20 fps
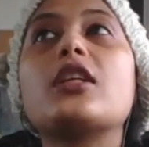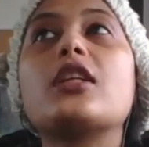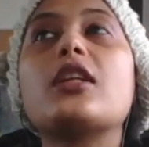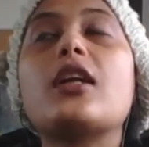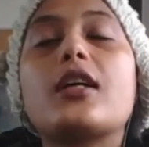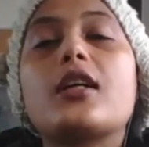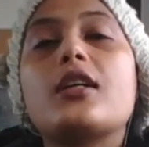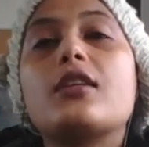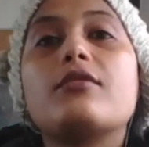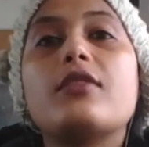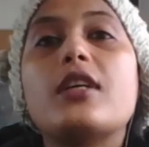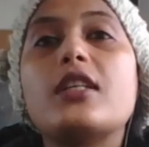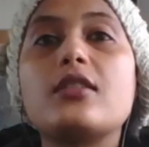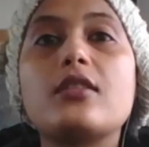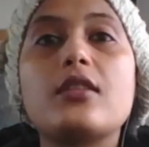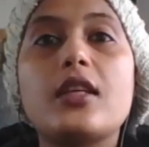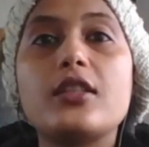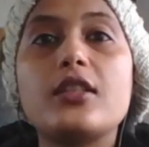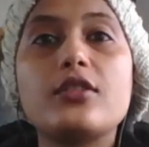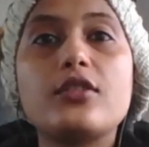like I
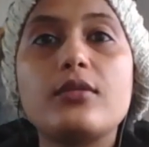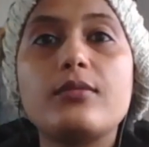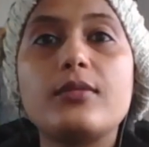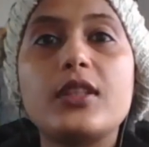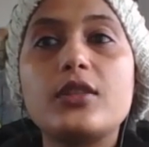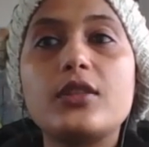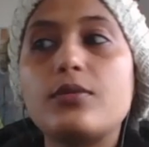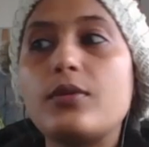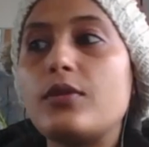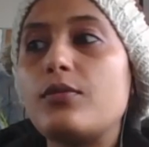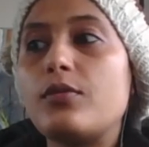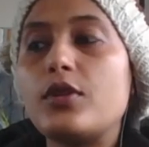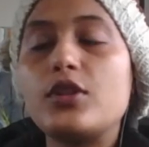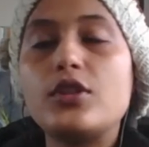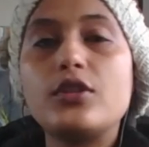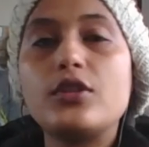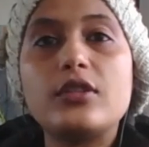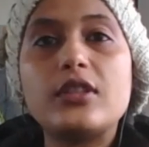resonate so much with what you're